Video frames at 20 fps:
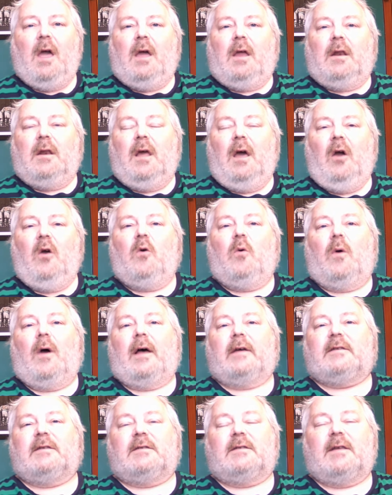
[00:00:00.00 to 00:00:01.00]
Now,
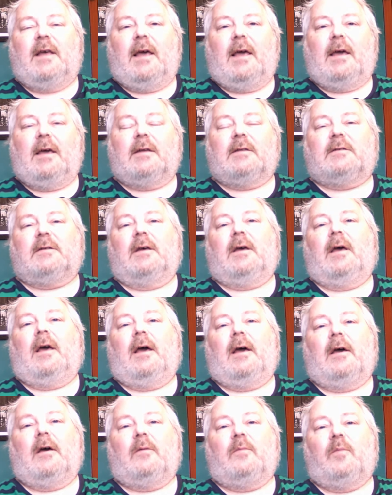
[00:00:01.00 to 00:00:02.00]
as I said,
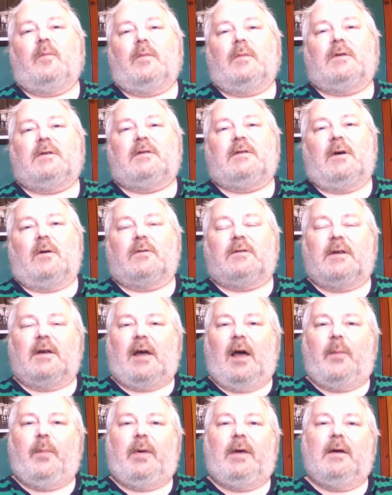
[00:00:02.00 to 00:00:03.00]

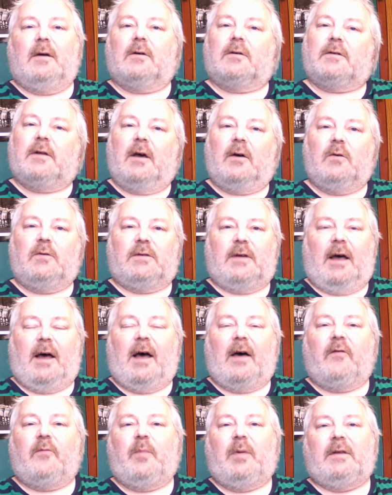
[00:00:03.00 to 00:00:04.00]
Celtic appear now to
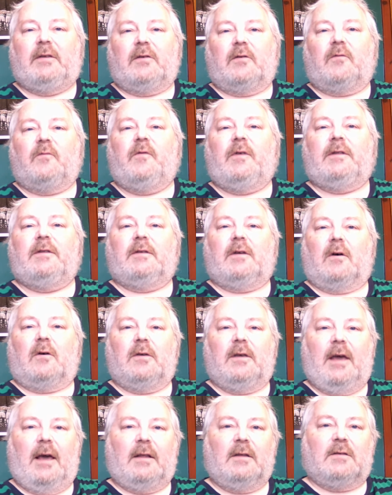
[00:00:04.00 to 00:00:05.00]
have Peter
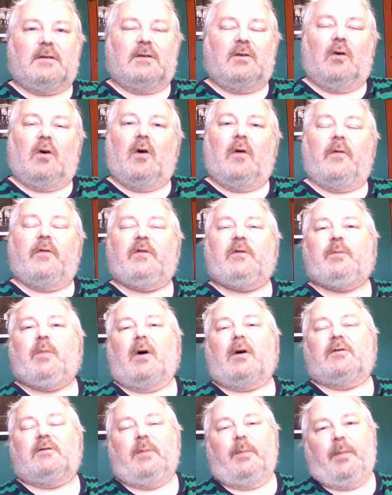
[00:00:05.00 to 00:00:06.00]
Vindahl Jensen of
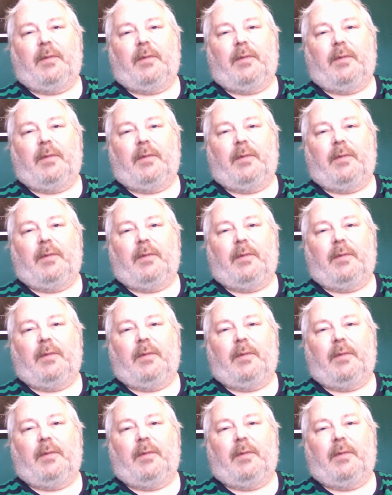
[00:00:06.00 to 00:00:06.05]
Sparta